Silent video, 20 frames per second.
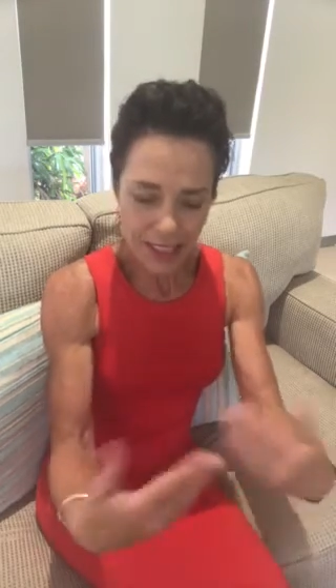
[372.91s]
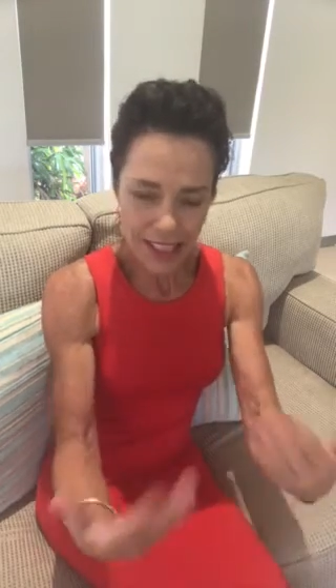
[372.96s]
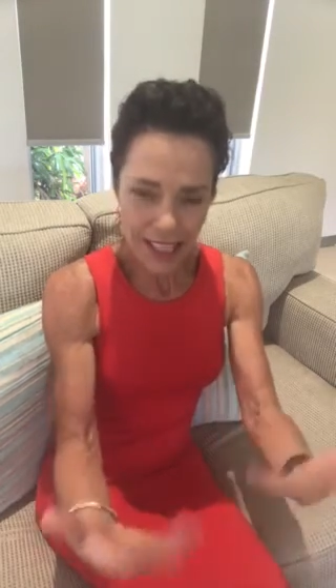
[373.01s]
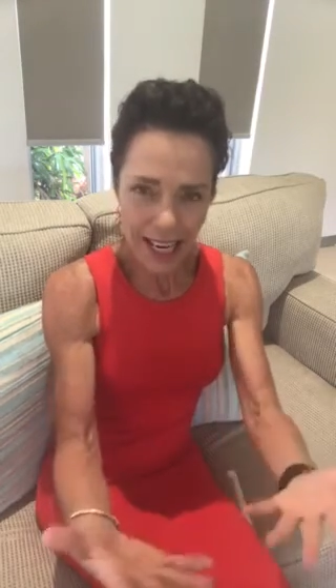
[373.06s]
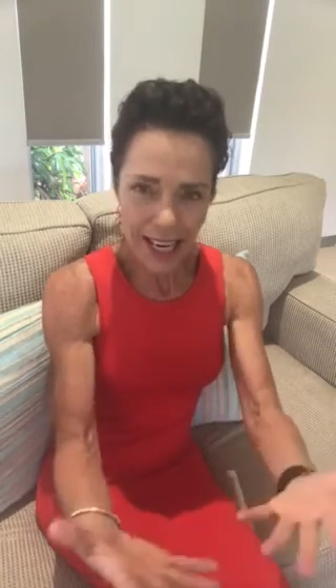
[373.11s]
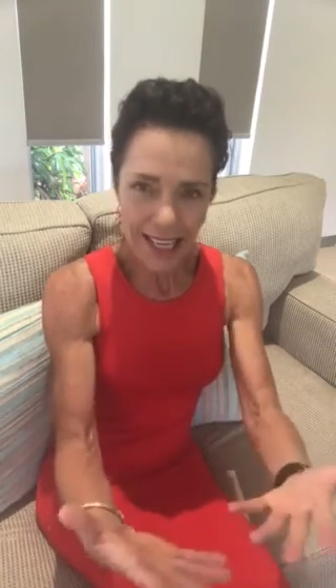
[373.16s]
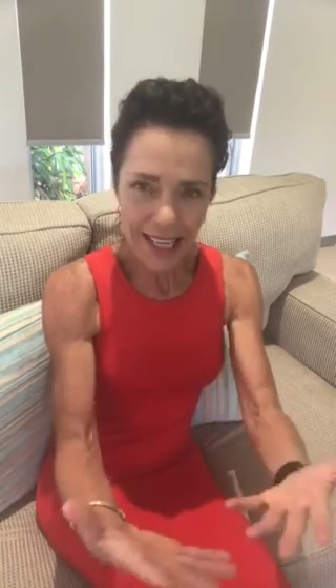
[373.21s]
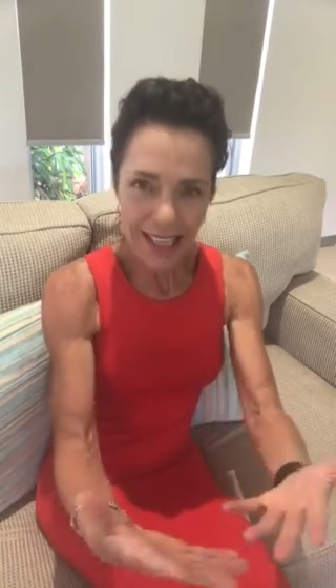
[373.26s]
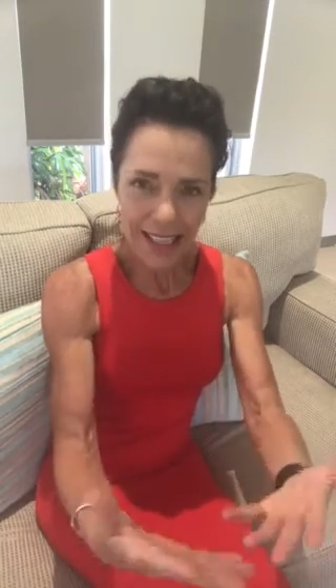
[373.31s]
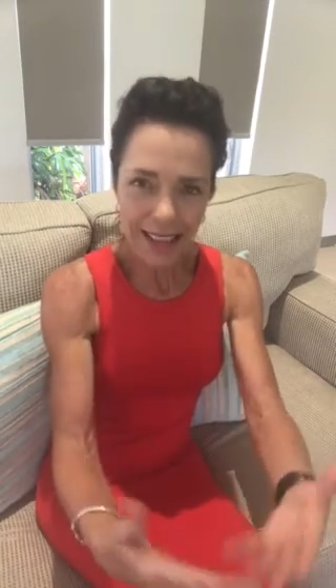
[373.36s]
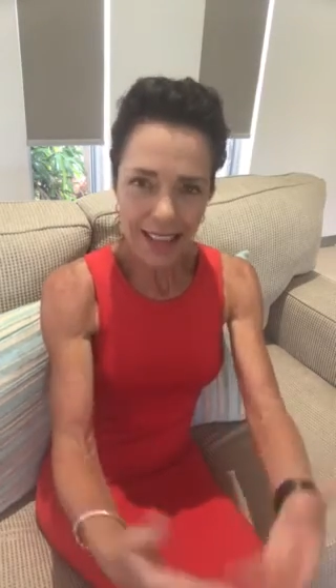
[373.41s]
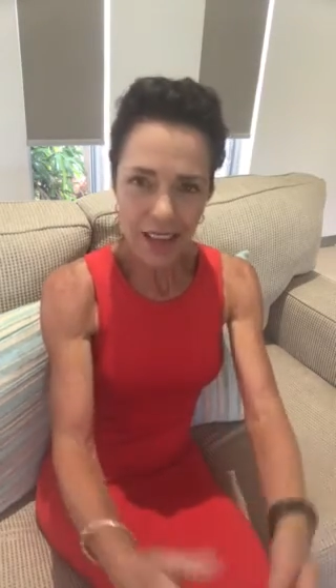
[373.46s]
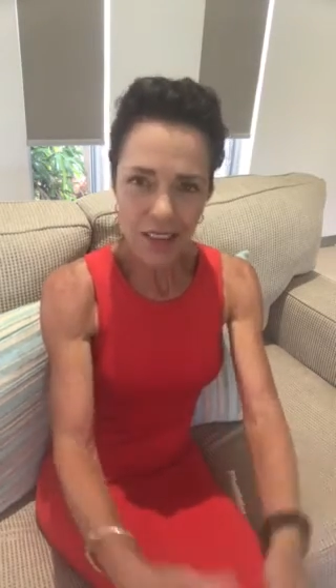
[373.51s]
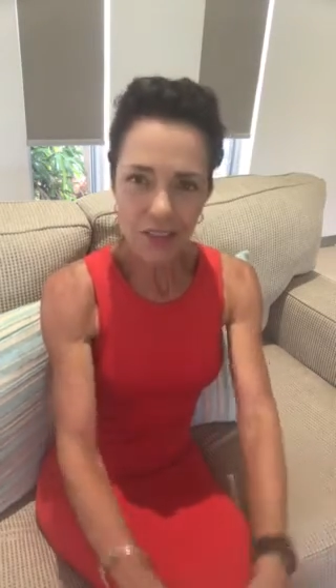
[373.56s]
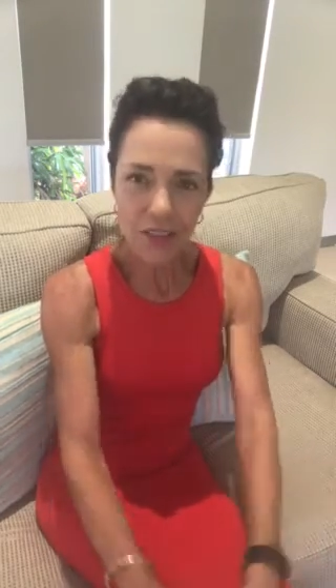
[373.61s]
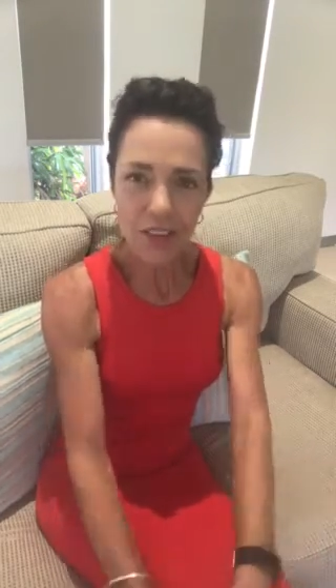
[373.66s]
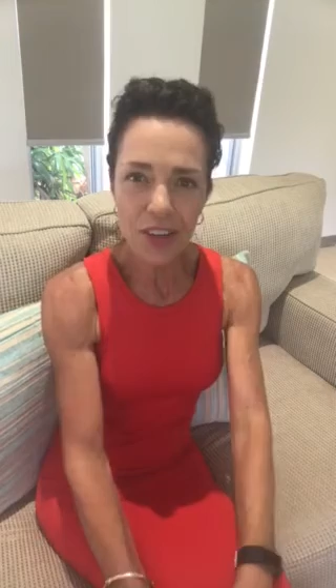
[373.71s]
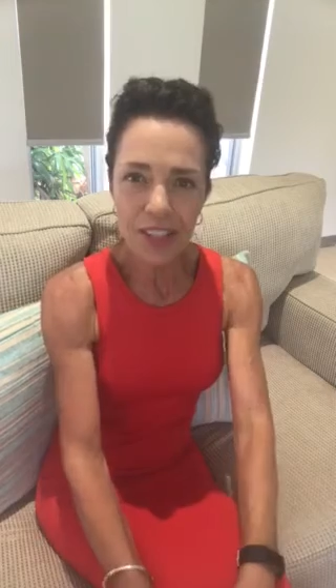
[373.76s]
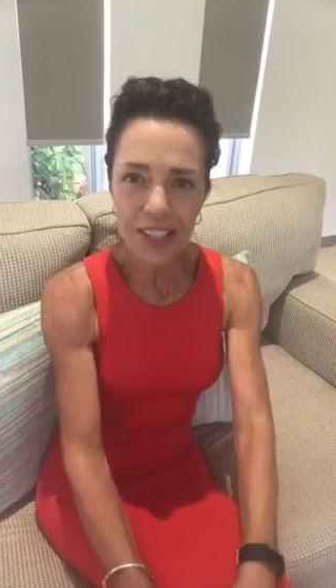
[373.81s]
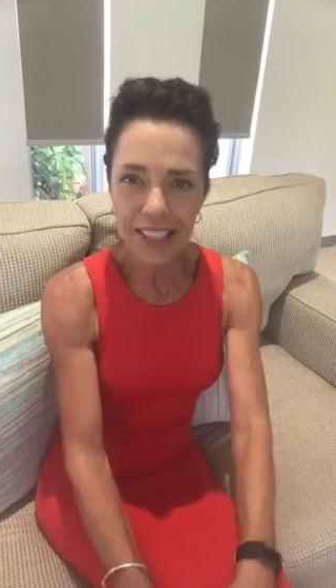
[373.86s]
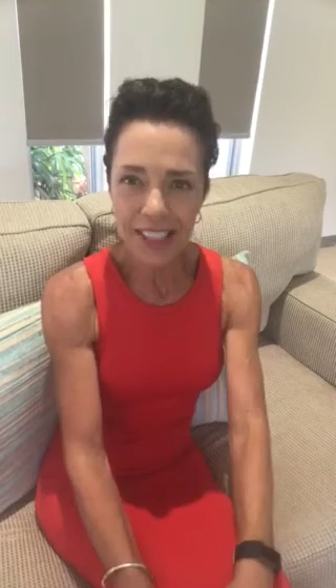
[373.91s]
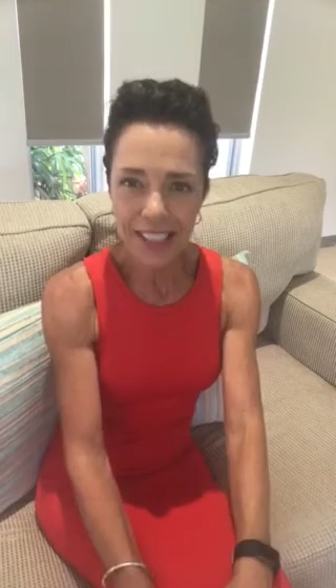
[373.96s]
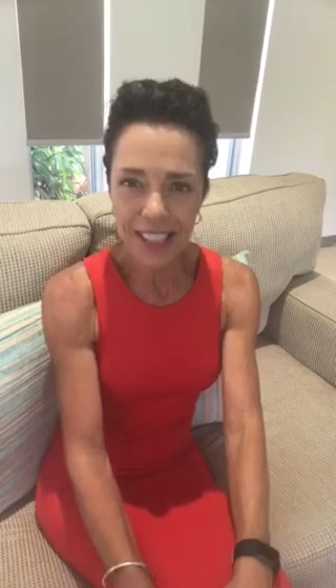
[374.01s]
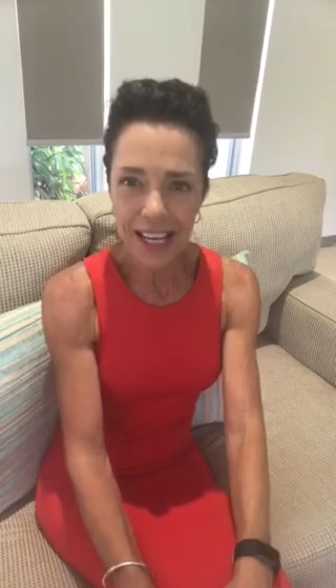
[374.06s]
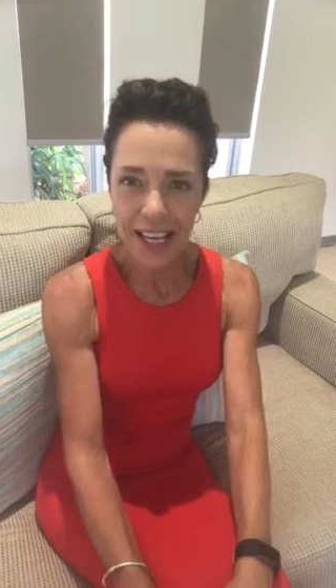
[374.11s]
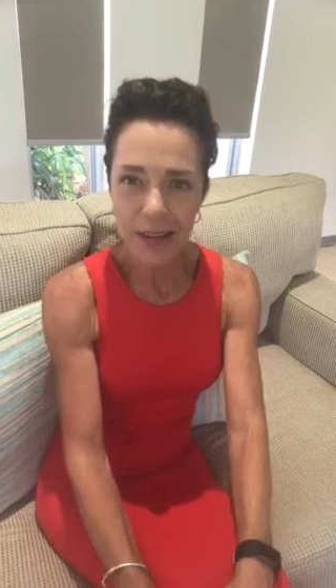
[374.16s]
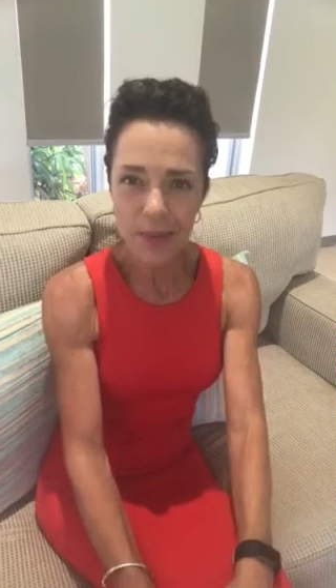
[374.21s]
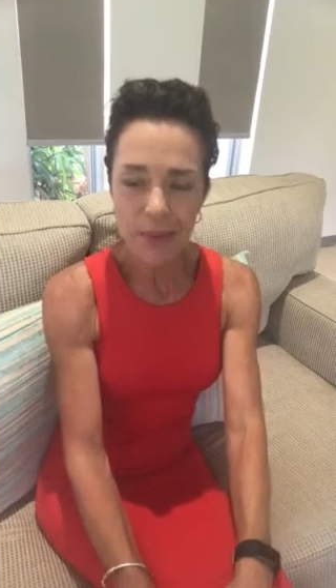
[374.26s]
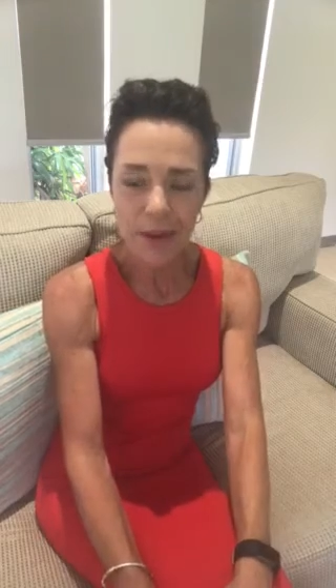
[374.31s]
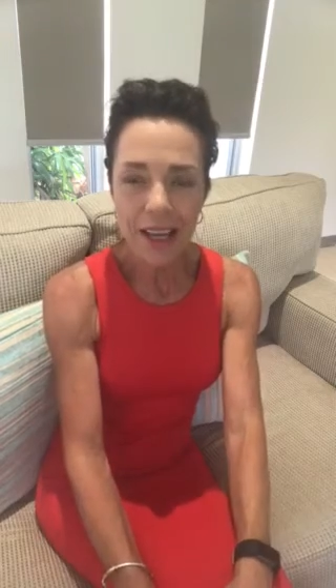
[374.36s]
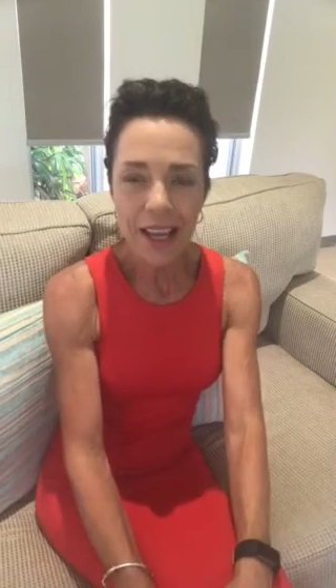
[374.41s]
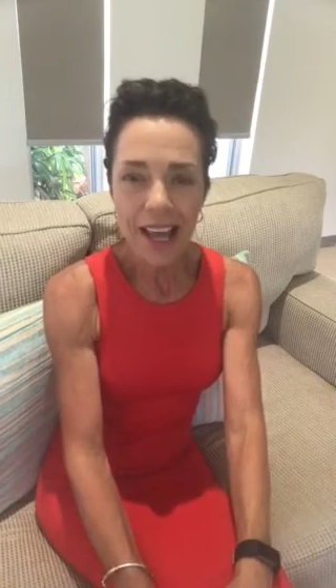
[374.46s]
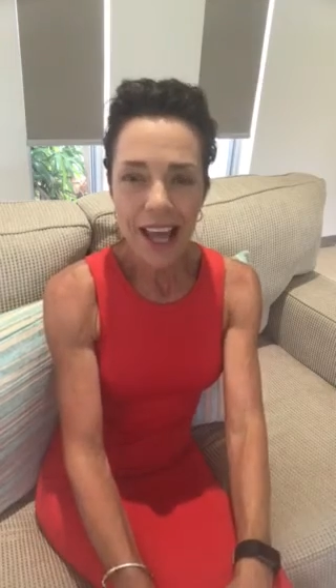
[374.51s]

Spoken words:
taking that first step